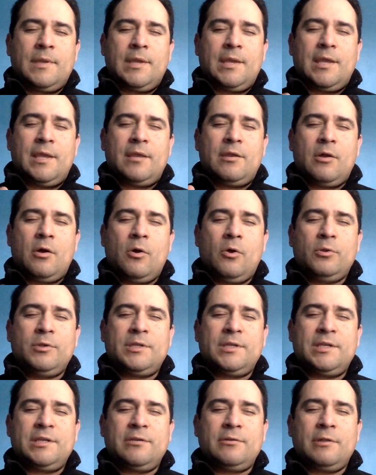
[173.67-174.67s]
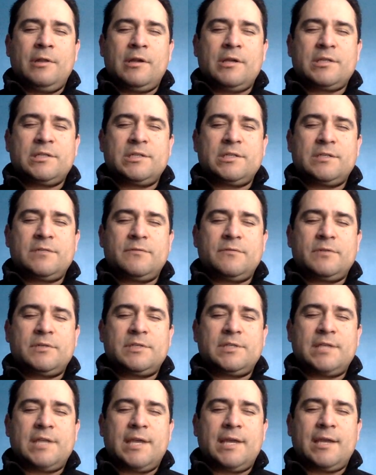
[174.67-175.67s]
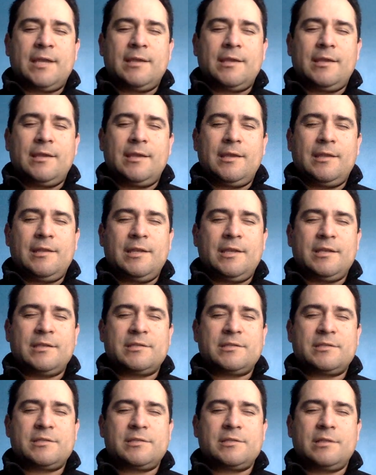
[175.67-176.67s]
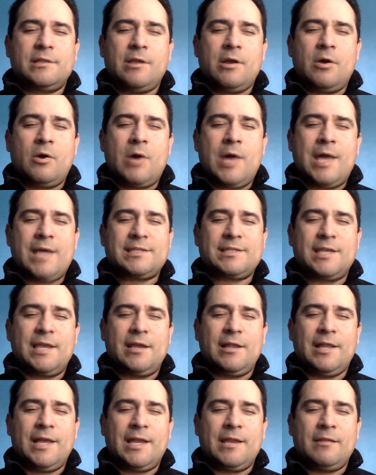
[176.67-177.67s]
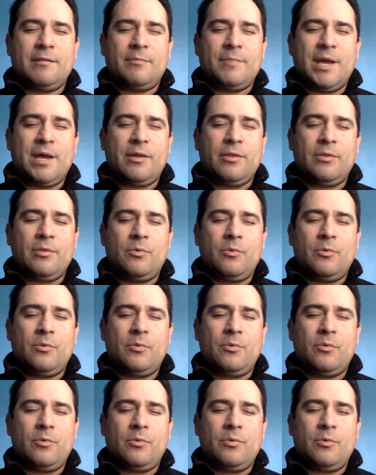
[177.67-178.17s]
and hold it in your lungs just for a sec, and then a slow exhale out of the mouth.